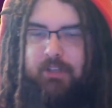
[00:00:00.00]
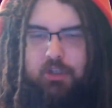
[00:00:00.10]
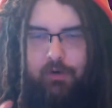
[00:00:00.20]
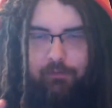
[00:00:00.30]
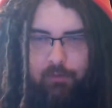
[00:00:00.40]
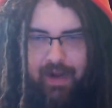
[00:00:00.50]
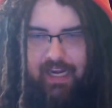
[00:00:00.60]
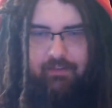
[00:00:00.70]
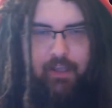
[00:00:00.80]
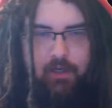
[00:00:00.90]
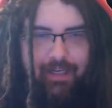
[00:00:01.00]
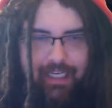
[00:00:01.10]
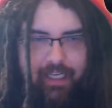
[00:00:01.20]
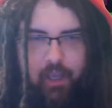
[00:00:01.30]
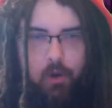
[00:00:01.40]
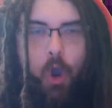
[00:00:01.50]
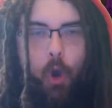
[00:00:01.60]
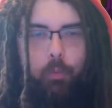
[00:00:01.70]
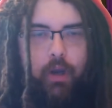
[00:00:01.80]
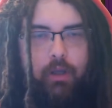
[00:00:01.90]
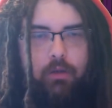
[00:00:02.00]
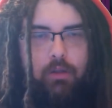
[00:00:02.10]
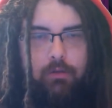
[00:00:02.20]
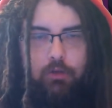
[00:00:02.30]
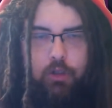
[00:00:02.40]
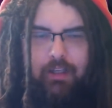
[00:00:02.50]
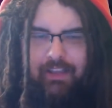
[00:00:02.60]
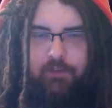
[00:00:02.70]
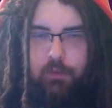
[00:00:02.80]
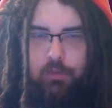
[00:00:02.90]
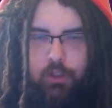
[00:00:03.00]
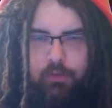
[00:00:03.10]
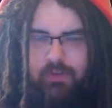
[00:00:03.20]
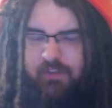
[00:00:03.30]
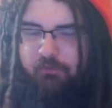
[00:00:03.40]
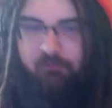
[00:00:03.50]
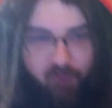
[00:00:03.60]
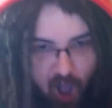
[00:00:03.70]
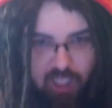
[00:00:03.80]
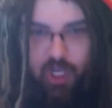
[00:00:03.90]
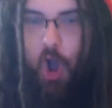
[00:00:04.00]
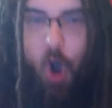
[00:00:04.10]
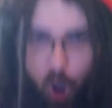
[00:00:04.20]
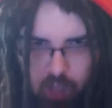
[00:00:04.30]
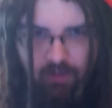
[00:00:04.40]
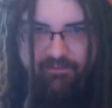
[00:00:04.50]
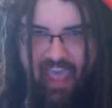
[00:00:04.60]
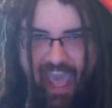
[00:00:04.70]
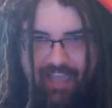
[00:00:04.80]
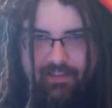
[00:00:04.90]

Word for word: but you're afraid of how your ego will look if you lose, fuck all of that!